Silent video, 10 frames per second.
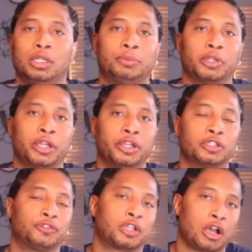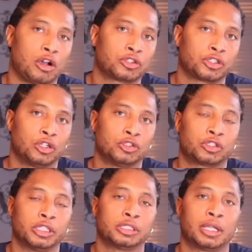clip the ears for dog shows,
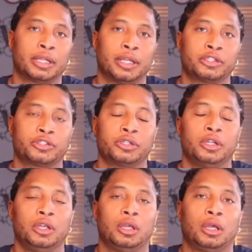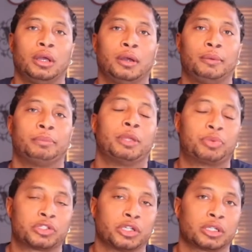things of that nature. Um, me
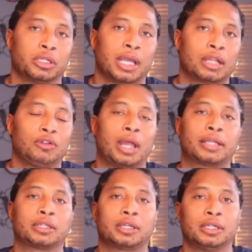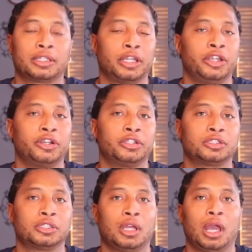particularly, I don't like to cut the
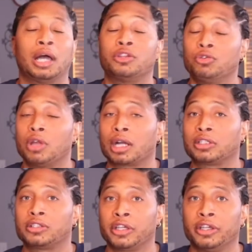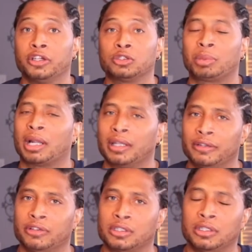ears. I do dock the tails, but I
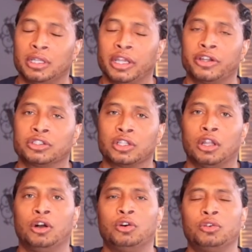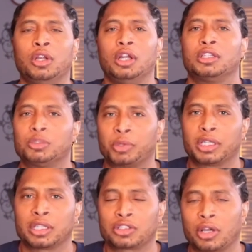leave the, the, ears alone just
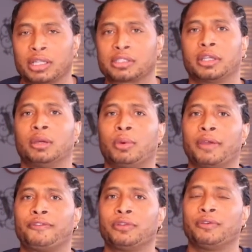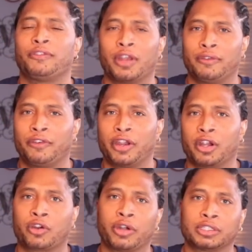because I try to stay away from the very,
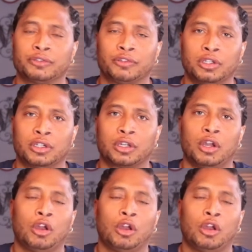very aggressive look